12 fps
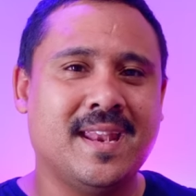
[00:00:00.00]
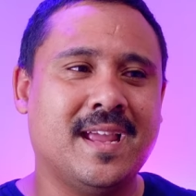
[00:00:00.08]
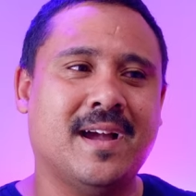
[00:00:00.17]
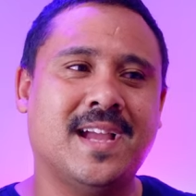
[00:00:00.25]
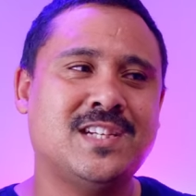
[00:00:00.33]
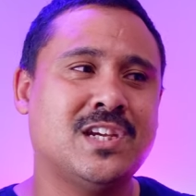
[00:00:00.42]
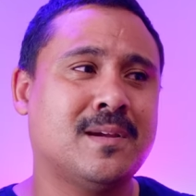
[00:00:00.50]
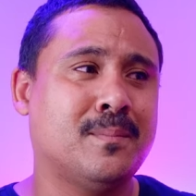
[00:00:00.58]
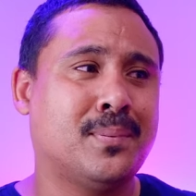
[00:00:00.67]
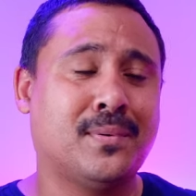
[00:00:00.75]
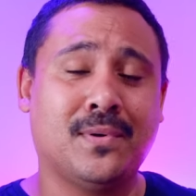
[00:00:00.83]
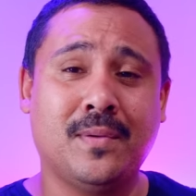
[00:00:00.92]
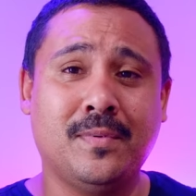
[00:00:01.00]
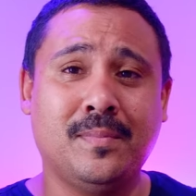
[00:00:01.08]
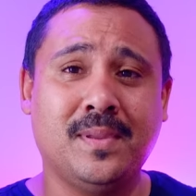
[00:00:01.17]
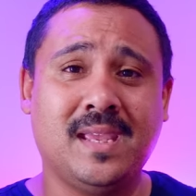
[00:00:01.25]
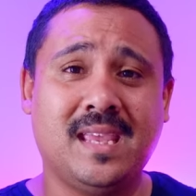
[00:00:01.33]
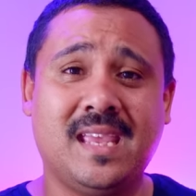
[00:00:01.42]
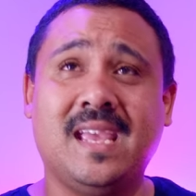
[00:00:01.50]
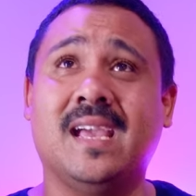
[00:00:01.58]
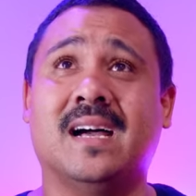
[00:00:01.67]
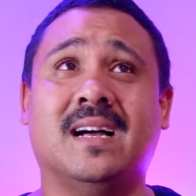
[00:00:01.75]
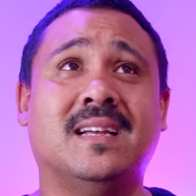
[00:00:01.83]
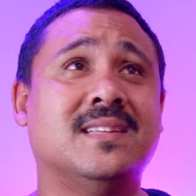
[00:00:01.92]
Now, as you can probably hear
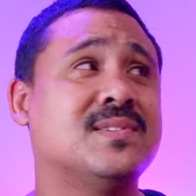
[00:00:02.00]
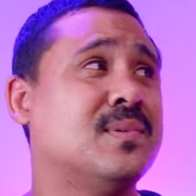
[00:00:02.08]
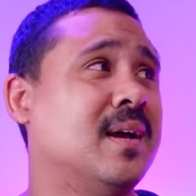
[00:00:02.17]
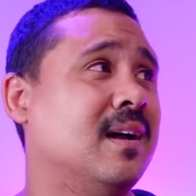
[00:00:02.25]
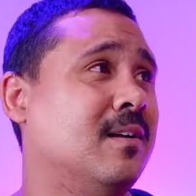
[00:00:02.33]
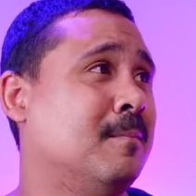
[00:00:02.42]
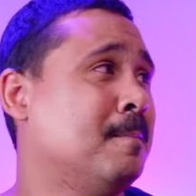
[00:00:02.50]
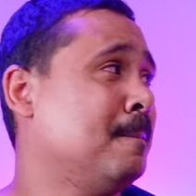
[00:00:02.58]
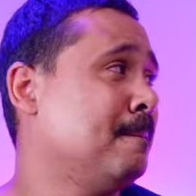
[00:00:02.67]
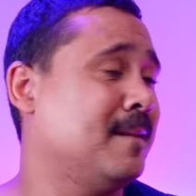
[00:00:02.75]
as well,